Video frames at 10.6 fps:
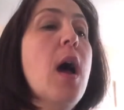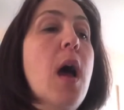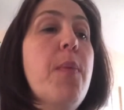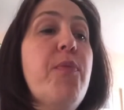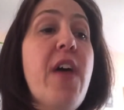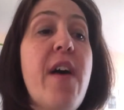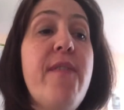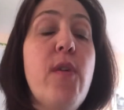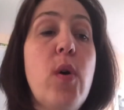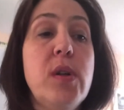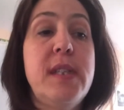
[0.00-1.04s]
They're
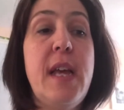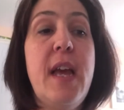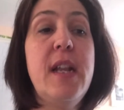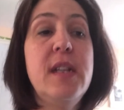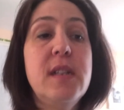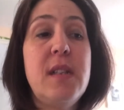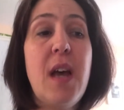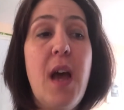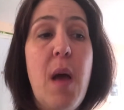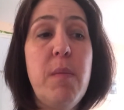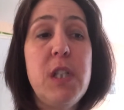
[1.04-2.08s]
4 sins.
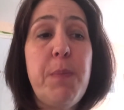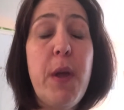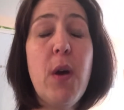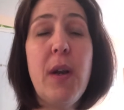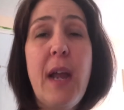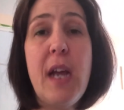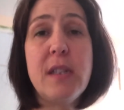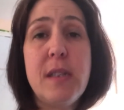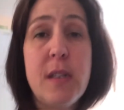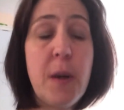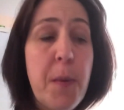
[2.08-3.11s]
To be
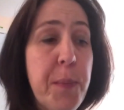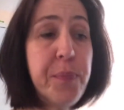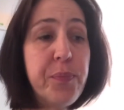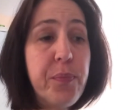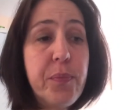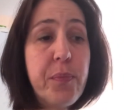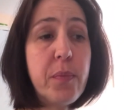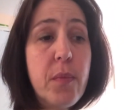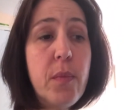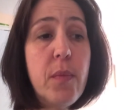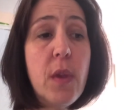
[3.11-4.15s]
honest,
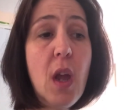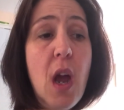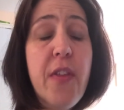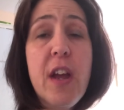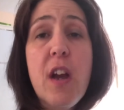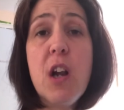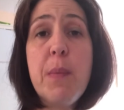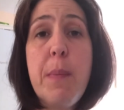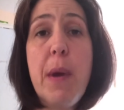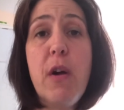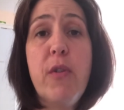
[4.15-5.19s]
I think I'd have
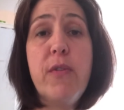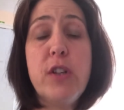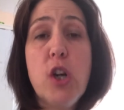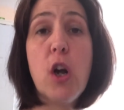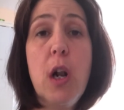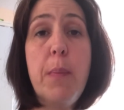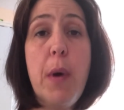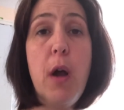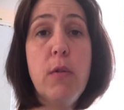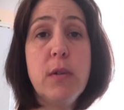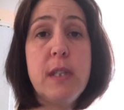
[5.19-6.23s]
been better off with a chocolate
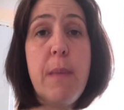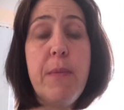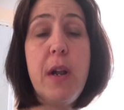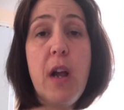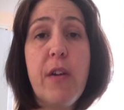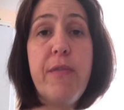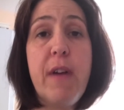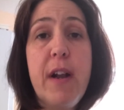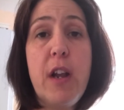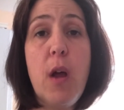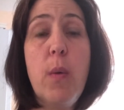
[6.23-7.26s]
bar or something like a
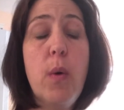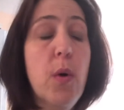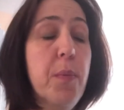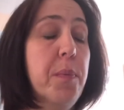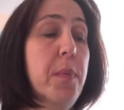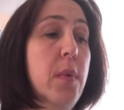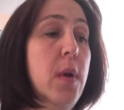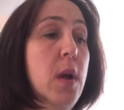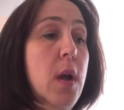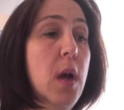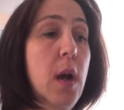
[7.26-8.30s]
Freddo, or
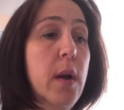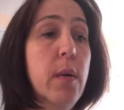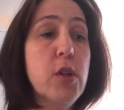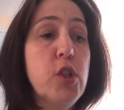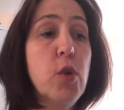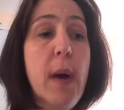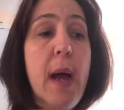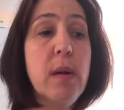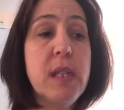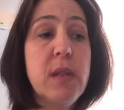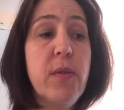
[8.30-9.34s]
I'm not sure what
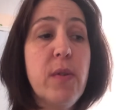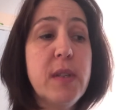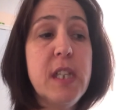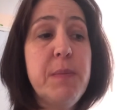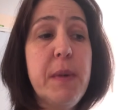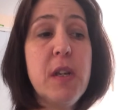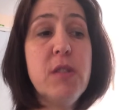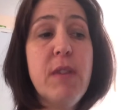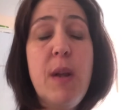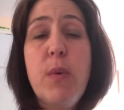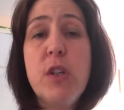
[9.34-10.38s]
else is for 4 sins, because
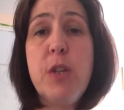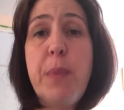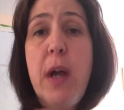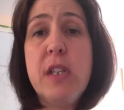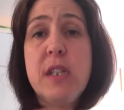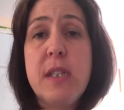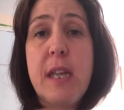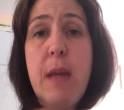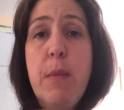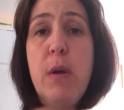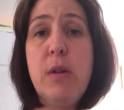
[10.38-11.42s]
really once you bite into the
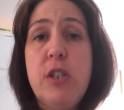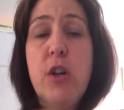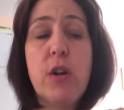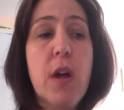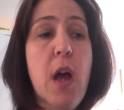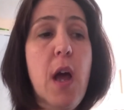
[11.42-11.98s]
ski mousse, your